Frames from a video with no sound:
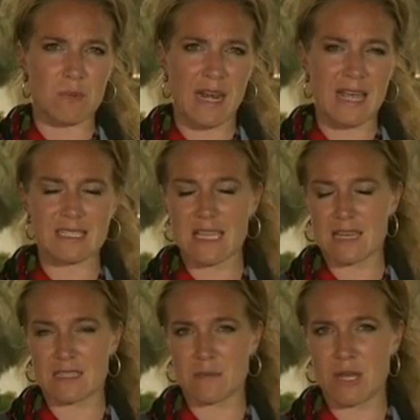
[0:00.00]
but has
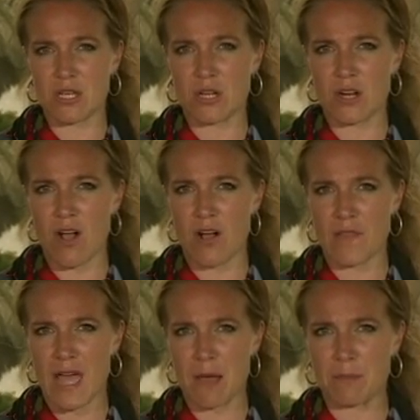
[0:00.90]
yet to make good
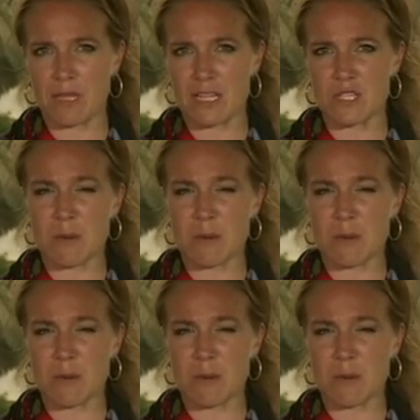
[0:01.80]
on that pledge.